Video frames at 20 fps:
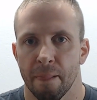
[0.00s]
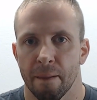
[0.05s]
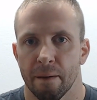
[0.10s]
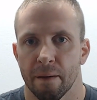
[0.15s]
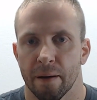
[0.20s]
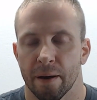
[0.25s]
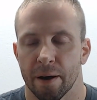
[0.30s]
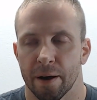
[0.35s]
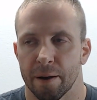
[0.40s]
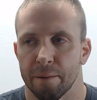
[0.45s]

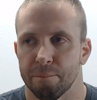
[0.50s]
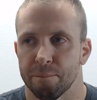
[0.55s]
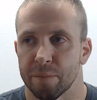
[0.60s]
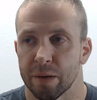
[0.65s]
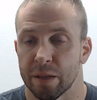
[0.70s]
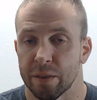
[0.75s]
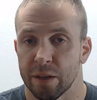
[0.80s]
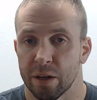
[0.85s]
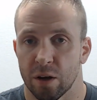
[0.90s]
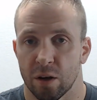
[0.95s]

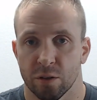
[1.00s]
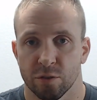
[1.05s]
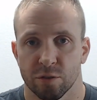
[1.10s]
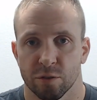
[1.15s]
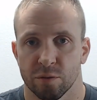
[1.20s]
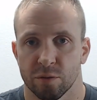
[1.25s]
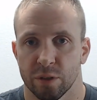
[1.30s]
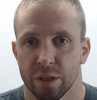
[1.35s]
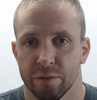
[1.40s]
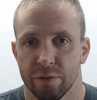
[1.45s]
and then also
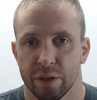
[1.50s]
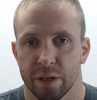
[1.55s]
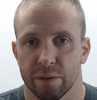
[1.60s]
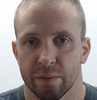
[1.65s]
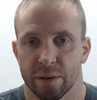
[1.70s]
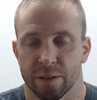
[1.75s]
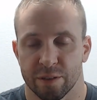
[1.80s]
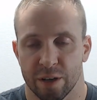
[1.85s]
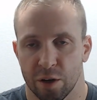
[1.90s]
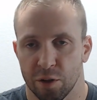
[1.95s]
living
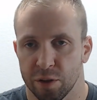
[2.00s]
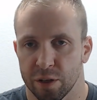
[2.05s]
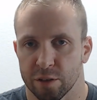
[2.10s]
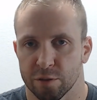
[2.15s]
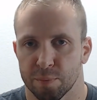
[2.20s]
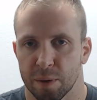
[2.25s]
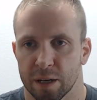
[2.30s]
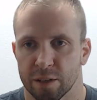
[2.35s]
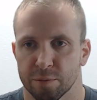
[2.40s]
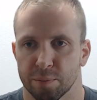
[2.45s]
as healthy as
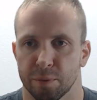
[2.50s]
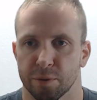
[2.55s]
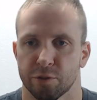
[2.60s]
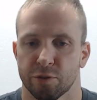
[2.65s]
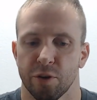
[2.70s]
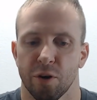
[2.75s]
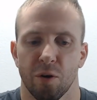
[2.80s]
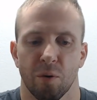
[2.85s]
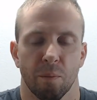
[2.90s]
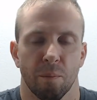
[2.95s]
possible.
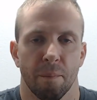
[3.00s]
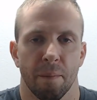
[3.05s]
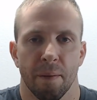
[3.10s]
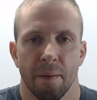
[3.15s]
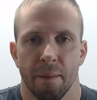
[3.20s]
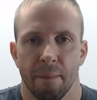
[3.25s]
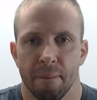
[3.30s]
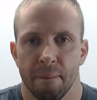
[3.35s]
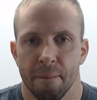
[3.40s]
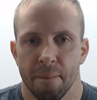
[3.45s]
So
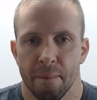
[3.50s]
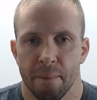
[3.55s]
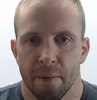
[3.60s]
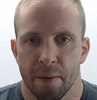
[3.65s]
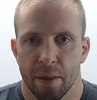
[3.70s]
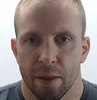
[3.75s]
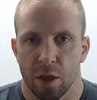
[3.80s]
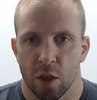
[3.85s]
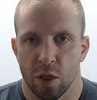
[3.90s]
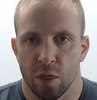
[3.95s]

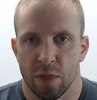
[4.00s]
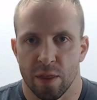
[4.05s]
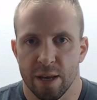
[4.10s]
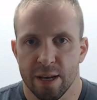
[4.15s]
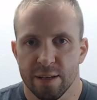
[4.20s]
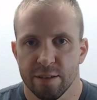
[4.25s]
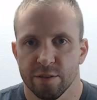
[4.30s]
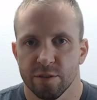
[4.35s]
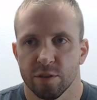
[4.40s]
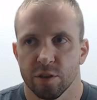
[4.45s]

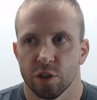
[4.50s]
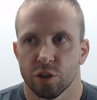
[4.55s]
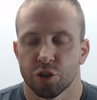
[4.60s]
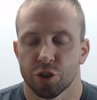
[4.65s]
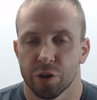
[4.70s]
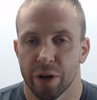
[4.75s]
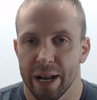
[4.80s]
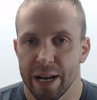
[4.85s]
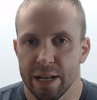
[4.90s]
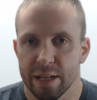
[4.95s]
this
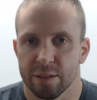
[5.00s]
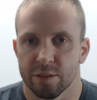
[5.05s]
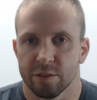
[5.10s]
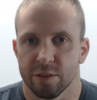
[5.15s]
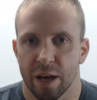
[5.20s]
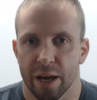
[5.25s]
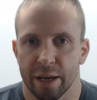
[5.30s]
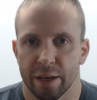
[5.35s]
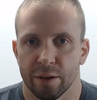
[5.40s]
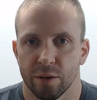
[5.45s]
training
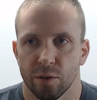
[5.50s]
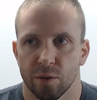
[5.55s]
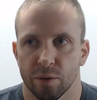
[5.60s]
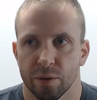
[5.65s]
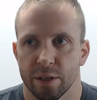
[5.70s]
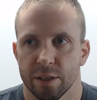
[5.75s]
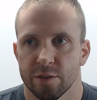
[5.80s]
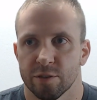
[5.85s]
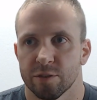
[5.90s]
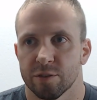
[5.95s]
cycle,
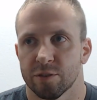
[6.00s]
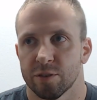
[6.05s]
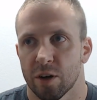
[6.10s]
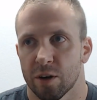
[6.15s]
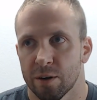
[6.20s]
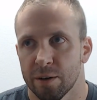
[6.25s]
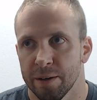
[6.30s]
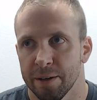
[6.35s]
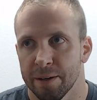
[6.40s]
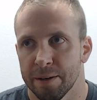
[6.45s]
this
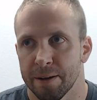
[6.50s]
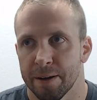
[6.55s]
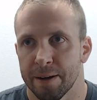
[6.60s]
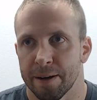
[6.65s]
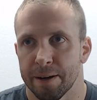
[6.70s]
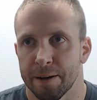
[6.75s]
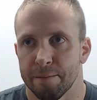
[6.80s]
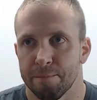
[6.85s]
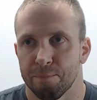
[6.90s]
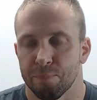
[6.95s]
started,
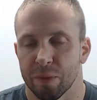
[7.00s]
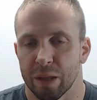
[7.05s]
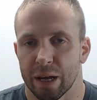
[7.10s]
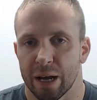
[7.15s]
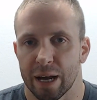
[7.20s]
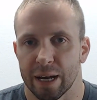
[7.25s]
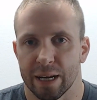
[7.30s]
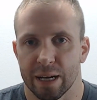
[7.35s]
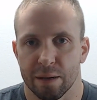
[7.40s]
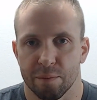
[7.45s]

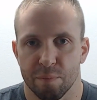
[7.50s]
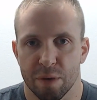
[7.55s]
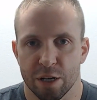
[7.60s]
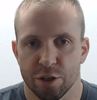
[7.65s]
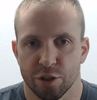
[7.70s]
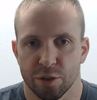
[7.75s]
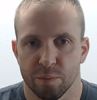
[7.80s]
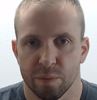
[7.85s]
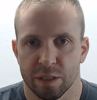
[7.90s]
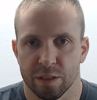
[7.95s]
I got
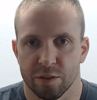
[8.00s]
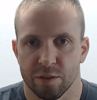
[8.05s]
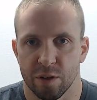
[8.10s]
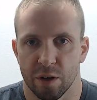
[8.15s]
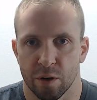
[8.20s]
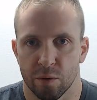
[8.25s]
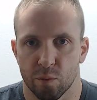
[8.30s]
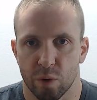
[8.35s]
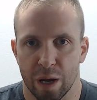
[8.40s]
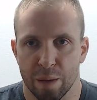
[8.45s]
measurements
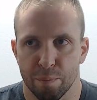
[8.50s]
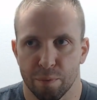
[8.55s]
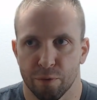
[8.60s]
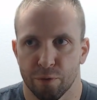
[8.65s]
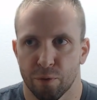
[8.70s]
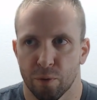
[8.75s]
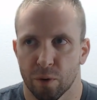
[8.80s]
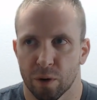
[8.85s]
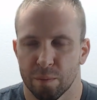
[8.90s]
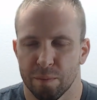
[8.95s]
done right
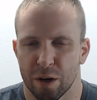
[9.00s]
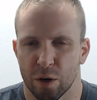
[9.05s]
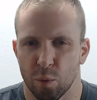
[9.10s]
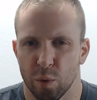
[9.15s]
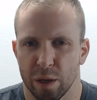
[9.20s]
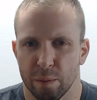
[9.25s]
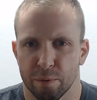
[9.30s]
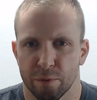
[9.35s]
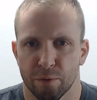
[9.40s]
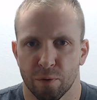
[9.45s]
before, about a
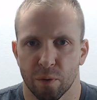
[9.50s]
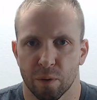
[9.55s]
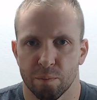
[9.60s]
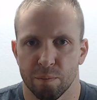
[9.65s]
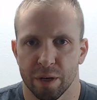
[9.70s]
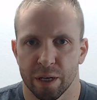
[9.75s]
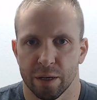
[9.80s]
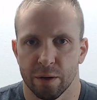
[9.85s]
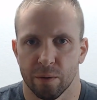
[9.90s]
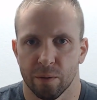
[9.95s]
week before
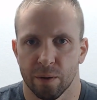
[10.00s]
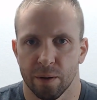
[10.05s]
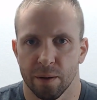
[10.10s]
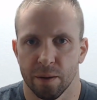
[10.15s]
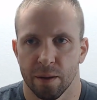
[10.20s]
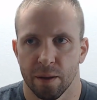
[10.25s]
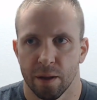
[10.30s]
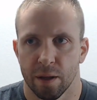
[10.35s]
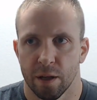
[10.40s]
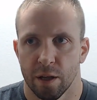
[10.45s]
Bighorn.
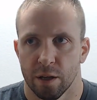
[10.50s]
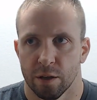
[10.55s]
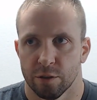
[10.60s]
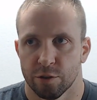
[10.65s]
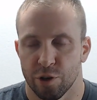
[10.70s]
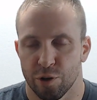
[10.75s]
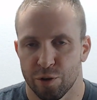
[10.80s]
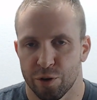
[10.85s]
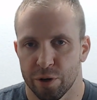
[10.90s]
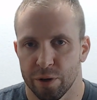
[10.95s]

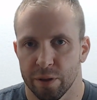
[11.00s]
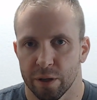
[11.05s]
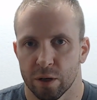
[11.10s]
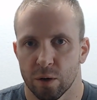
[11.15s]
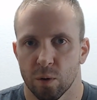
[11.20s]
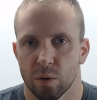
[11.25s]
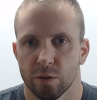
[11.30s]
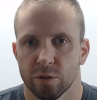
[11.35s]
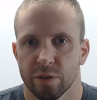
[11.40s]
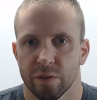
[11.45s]
So during the
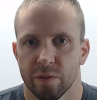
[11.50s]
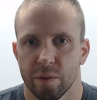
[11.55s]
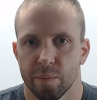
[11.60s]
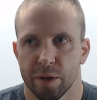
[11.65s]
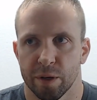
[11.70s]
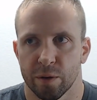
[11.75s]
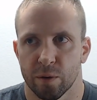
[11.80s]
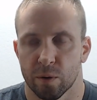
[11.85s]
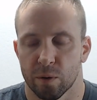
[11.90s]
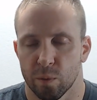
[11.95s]
course of the
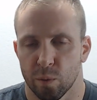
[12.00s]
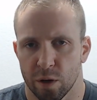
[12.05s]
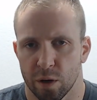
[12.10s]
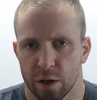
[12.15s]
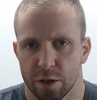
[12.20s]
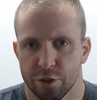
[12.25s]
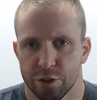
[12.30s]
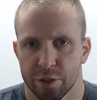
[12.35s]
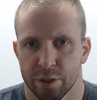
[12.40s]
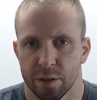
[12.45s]
Bighorn
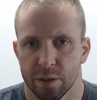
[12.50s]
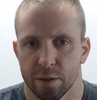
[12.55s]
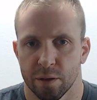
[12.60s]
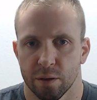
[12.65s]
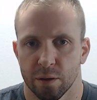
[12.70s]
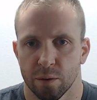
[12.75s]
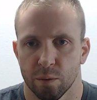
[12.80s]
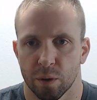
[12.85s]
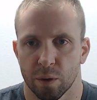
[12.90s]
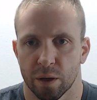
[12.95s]
100,
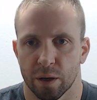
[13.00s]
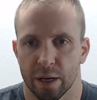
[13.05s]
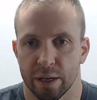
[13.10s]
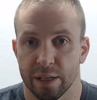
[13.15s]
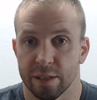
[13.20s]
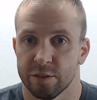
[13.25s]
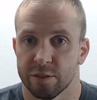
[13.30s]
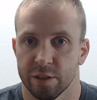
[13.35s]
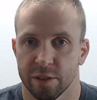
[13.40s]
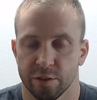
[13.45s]
where I
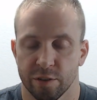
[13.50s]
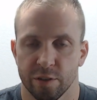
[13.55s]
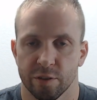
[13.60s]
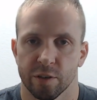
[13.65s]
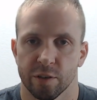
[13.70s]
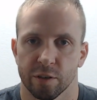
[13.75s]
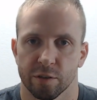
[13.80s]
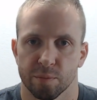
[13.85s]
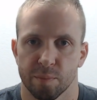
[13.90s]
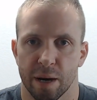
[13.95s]
did
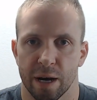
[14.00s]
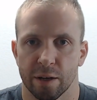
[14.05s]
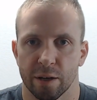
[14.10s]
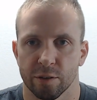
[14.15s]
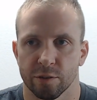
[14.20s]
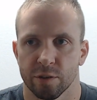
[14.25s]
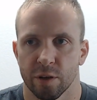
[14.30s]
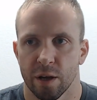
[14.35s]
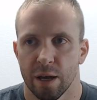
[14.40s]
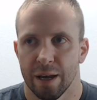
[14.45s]
66
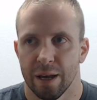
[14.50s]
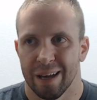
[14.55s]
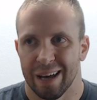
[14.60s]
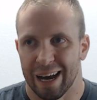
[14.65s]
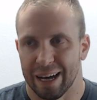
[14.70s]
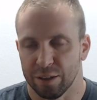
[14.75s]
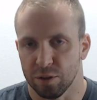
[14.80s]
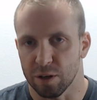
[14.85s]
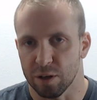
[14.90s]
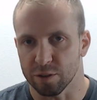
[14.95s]
miles,
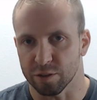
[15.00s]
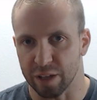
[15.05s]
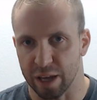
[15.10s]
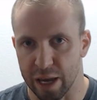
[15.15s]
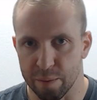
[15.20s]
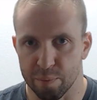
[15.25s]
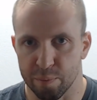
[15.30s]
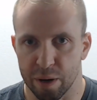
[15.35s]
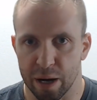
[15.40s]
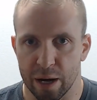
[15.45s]
I lost
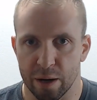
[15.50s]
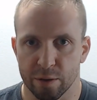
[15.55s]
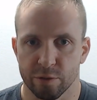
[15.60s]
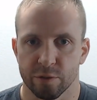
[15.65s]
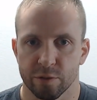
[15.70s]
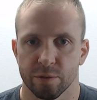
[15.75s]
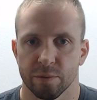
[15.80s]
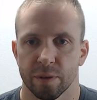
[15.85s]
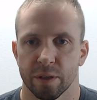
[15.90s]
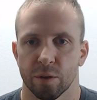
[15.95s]
8
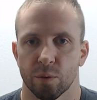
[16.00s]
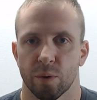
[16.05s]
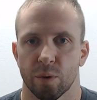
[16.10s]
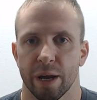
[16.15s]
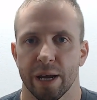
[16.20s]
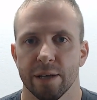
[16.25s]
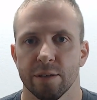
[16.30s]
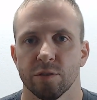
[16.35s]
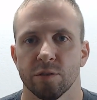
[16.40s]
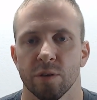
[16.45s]
pounds in the
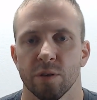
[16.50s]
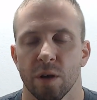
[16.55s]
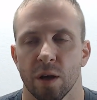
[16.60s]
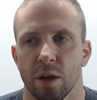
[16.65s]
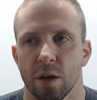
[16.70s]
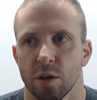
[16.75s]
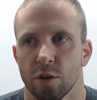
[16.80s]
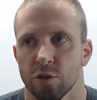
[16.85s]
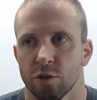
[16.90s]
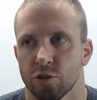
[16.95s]
race.
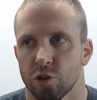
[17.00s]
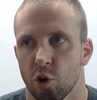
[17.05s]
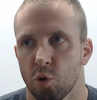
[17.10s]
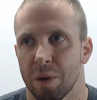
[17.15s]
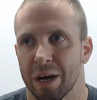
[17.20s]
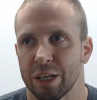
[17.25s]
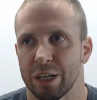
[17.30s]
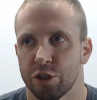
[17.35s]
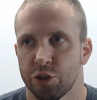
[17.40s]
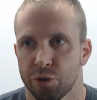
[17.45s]
So
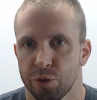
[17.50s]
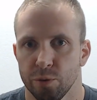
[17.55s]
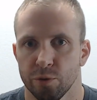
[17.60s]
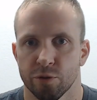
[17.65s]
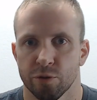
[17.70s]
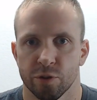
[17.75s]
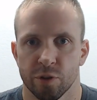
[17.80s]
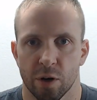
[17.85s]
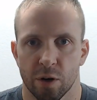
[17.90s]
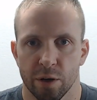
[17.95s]
my true
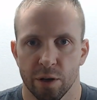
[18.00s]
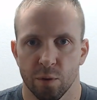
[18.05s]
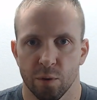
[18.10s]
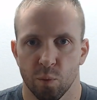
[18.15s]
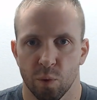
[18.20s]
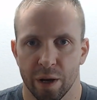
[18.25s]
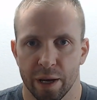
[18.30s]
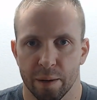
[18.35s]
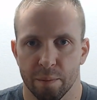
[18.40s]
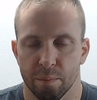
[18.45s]
starting
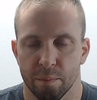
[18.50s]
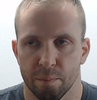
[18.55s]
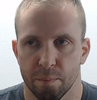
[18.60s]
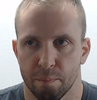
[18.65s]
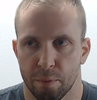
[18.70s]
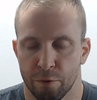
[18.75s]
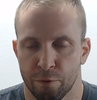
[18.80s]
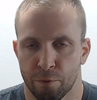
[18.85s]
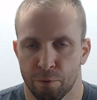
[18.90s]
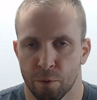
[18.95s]
weight
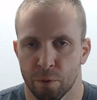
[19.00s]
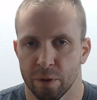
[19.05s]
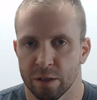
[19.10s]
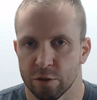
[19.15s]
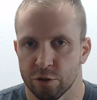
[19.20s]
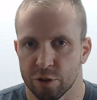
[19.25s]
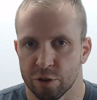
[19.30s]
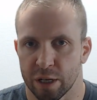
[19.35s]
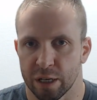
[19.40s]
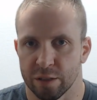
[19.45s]
before this
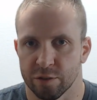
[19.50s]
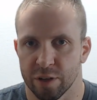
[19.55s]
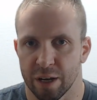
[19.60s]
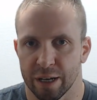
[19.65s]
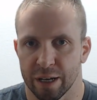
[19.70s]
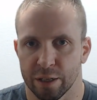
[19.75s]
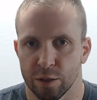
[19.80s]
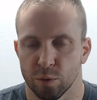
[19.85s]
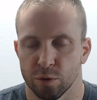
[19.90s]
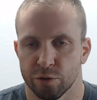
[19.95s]
training
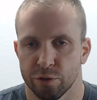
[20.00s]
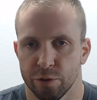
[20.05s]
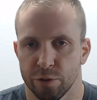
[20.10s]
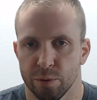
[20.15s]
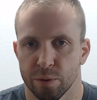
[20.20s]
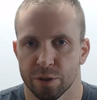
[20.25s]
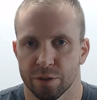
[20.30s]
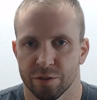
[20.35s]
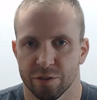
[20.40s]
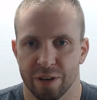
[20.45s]
cycle was
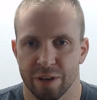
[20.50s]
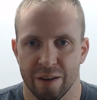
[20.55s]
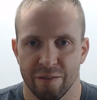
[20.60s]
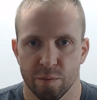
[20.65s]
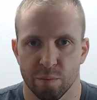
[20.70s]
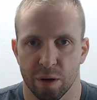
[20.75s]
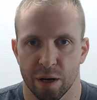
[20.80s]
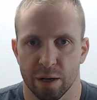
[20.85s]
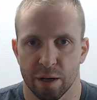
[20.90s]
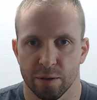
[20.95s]
207
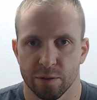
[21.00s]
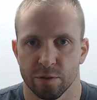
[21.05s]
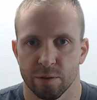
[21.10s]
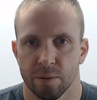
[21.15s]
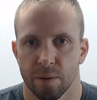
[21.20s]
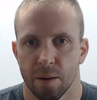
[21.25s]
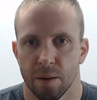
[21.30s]
pounds